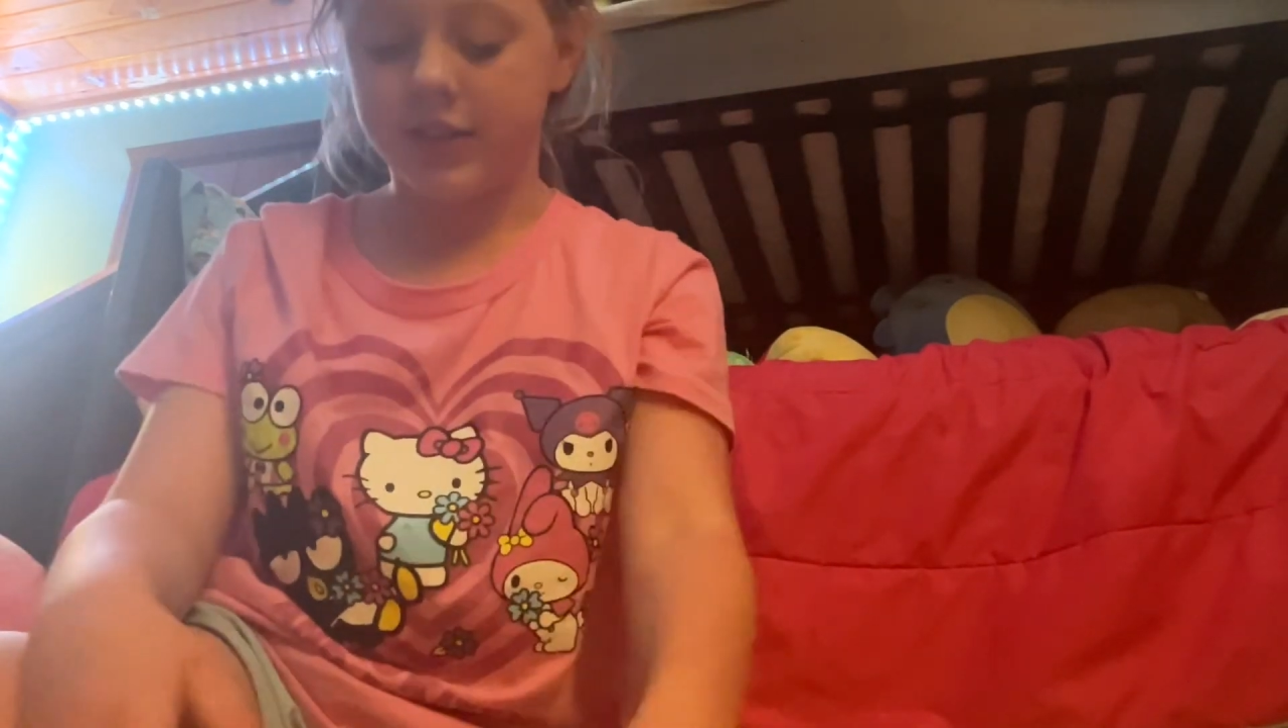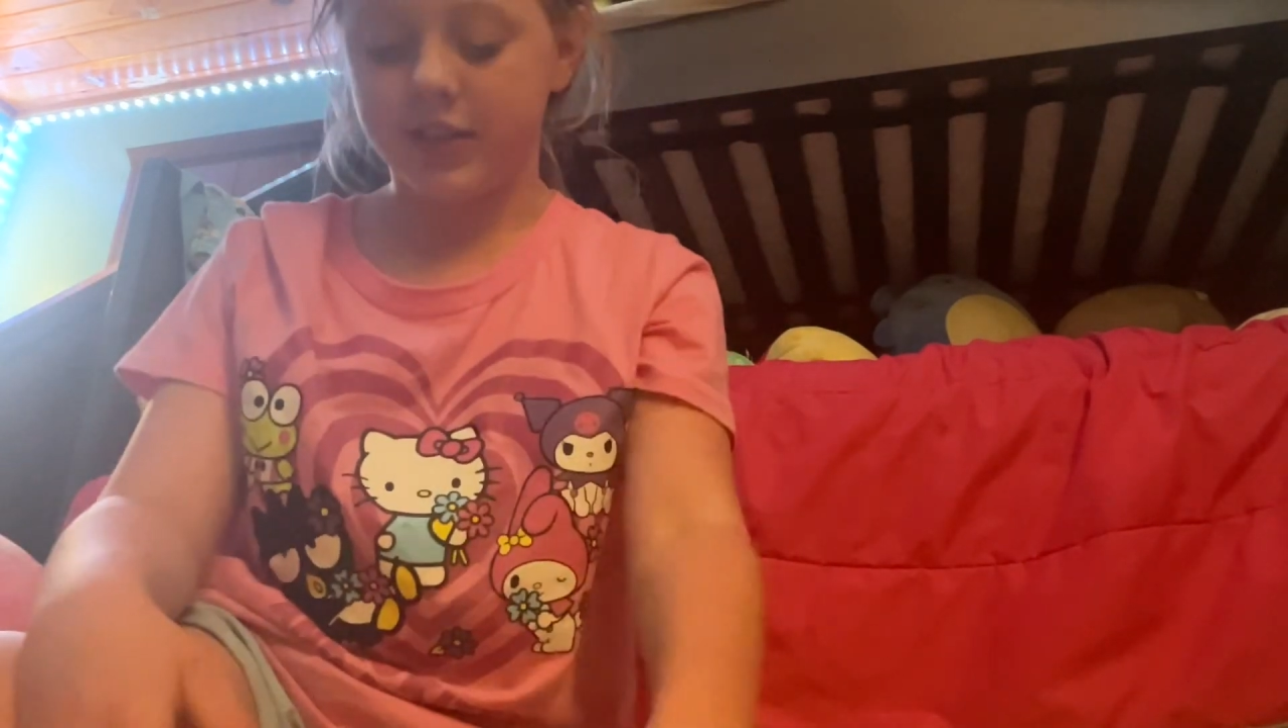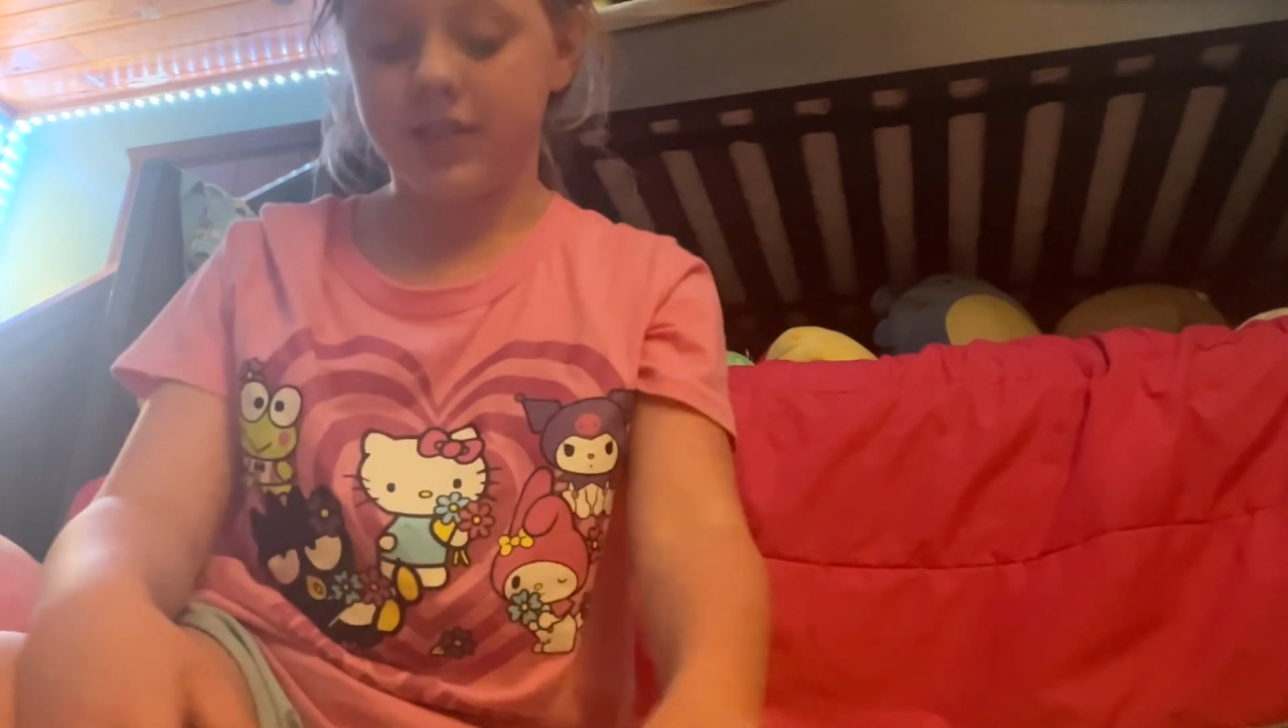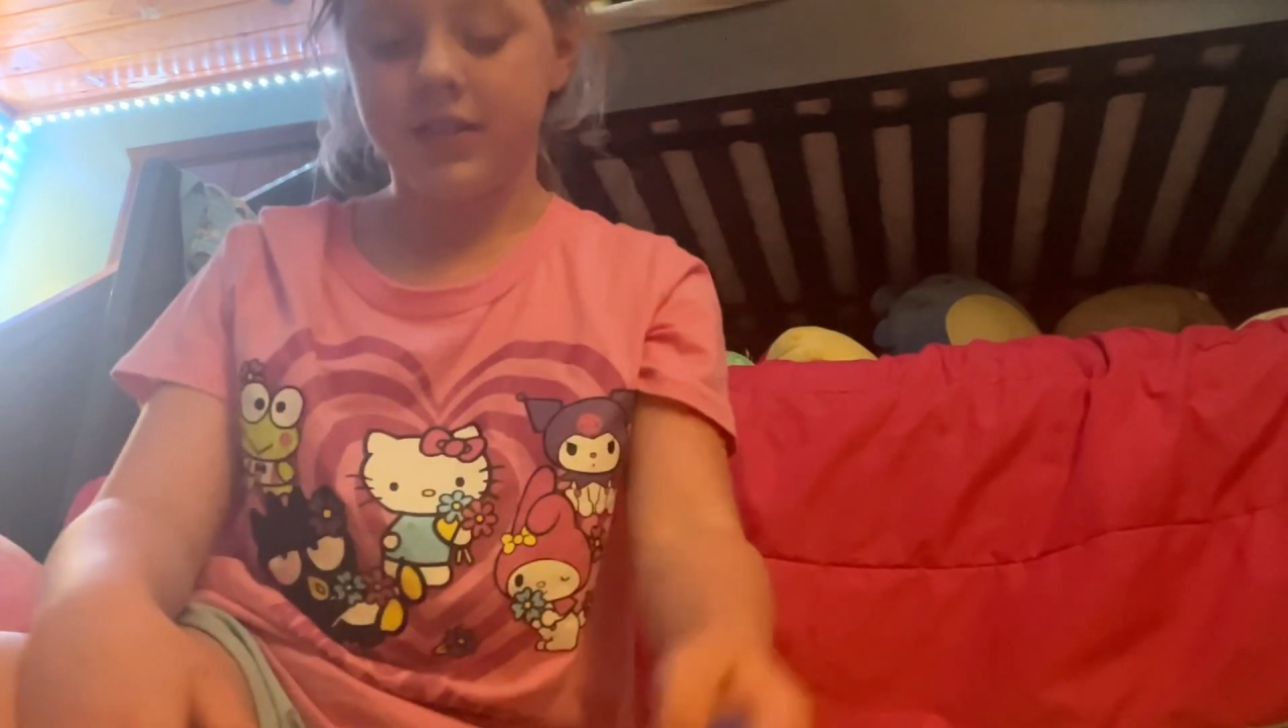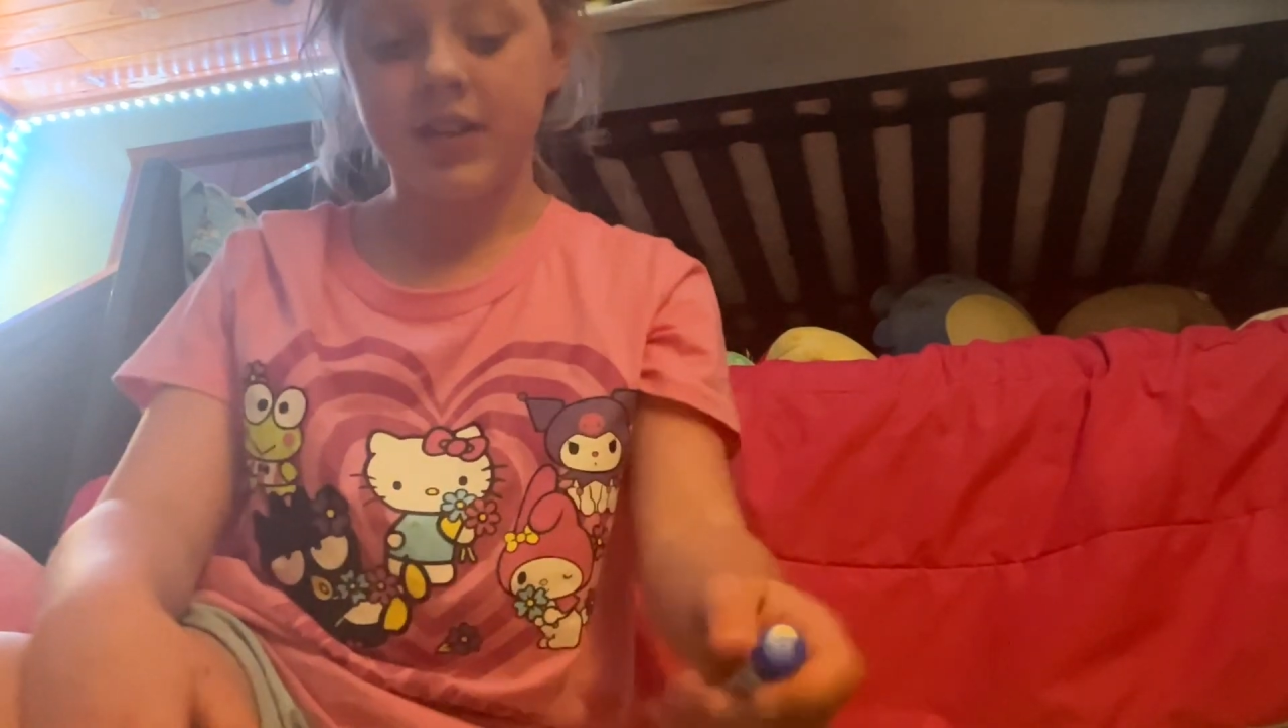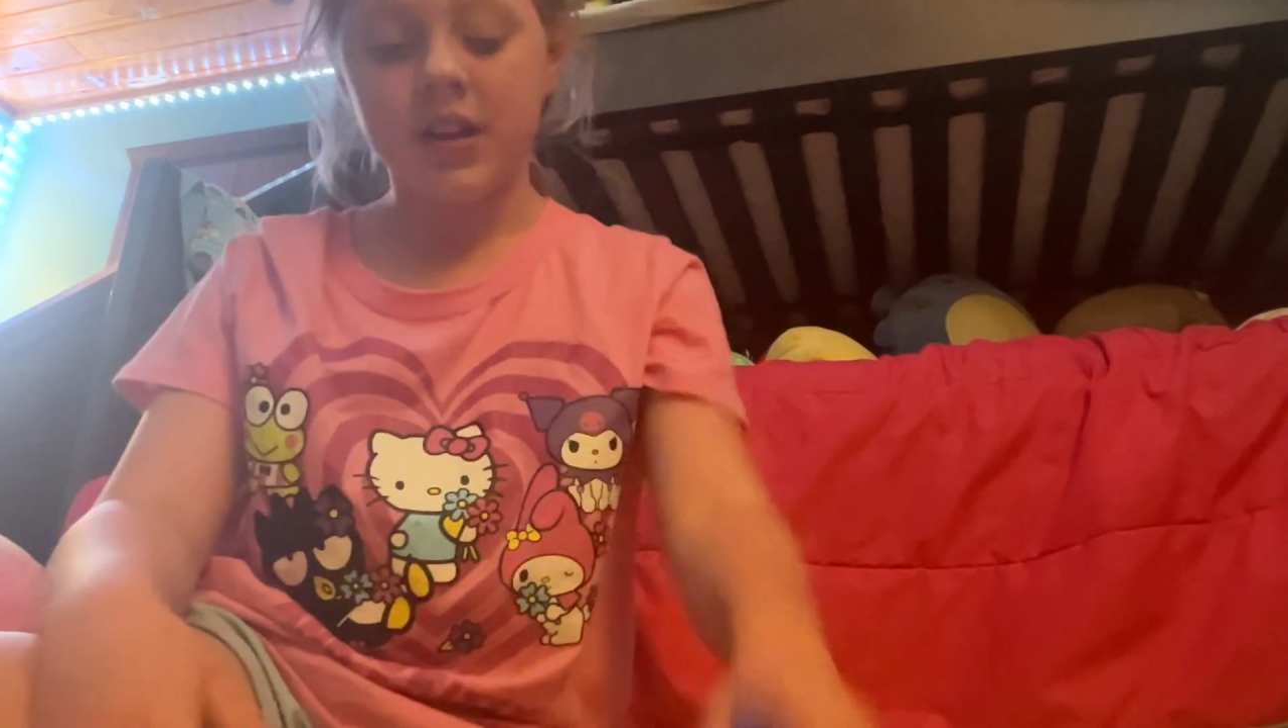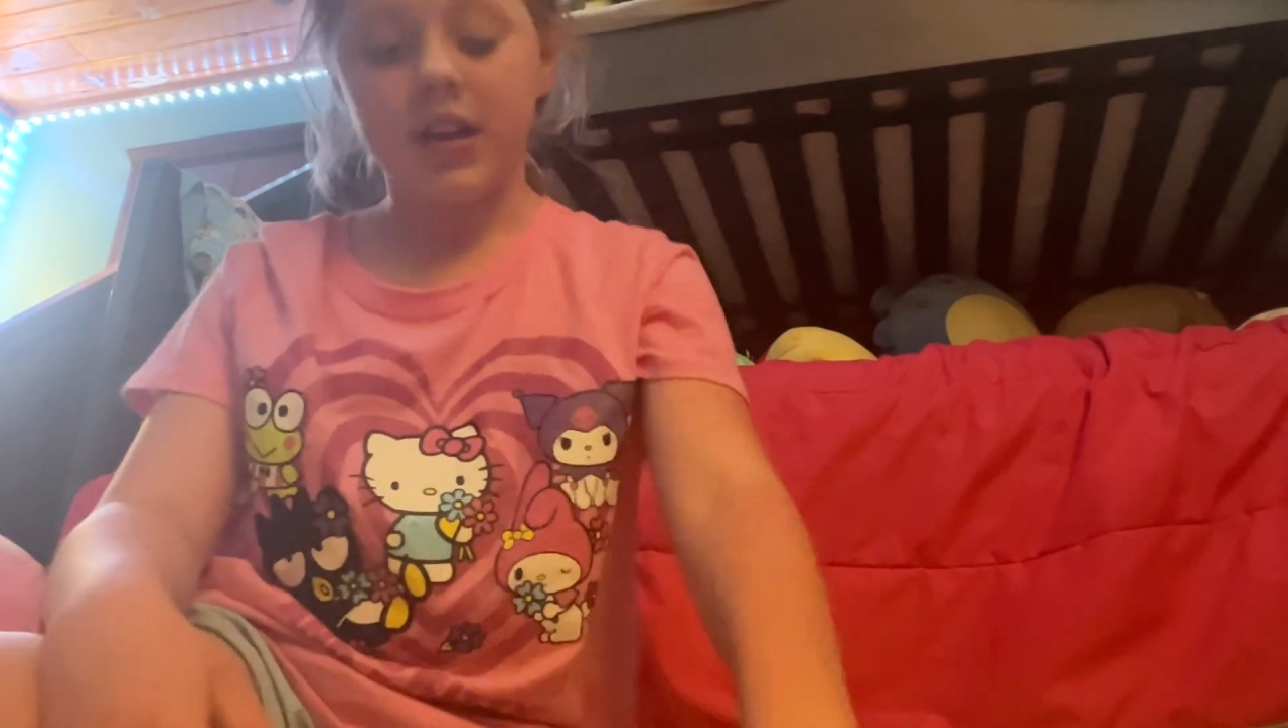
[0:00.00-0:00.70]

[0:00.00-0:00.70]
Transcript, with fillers: good.